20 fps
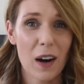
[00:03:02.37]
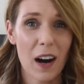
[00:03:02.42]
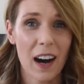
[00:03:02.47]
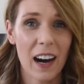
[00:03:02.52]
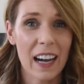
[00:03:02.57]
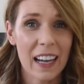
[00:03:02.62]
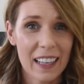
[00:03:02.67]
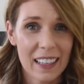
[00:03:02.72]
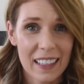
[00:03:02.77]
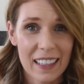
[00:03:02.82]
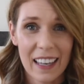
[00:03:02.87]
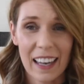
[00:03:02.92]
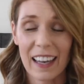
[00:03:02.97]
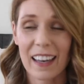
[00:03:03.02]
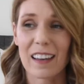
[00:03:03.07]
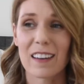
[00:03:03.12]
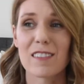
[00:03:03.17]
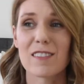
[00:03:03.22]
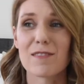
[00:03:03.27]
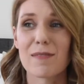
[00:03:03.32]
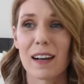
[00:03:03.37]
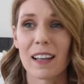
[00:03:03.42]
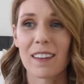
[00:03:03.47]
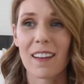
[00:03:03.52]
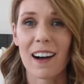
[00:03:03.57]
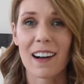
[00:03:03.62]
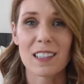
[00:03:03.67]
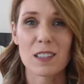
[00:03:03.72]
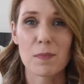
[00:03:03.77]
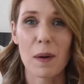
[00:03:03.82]
I gave my
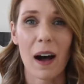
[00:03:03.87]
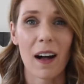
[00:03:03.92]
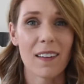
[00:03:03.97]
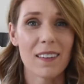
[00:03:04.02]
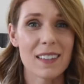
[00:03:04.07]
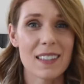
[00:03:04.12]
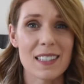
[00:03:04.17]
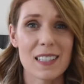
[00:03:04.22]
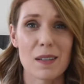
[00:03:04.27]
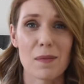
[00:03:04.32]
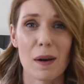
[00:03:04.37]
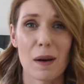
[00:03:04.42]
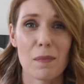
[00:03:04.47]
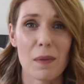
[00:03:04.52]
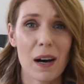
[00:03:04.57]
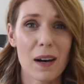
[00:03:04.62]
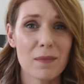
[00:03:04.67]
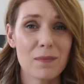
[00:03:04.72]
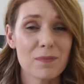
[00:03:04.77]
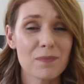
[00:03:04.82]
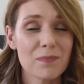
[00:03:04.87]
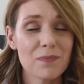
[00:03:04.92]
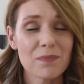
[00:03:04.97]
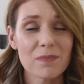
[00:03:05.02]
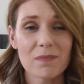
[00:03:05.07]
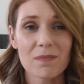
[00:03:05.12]
last palettes to my mom